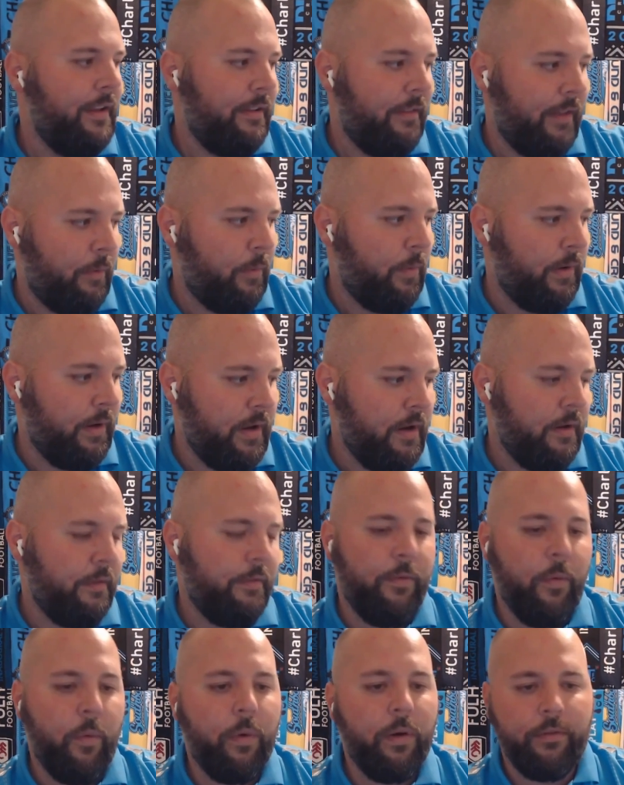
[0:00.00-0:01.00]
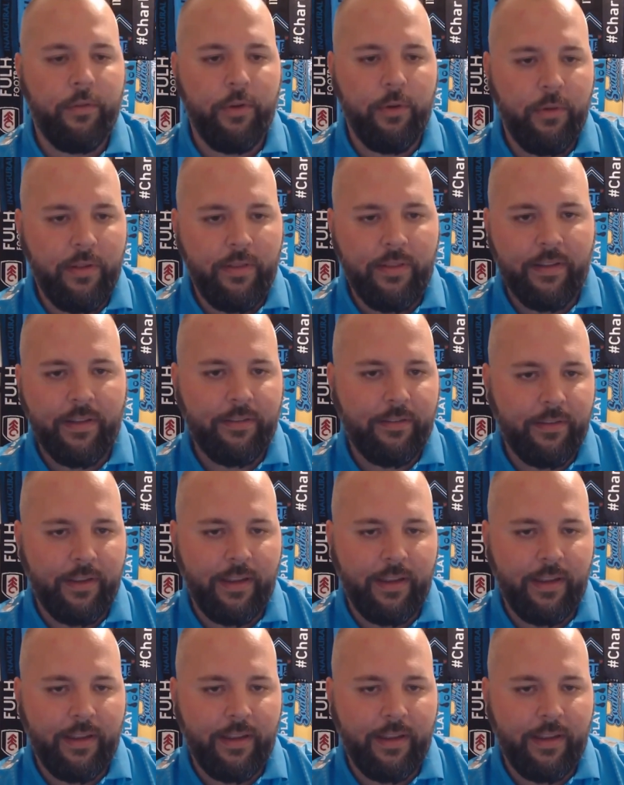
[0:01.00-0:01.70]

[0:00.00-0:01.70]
Like, we're year 4 of doing this.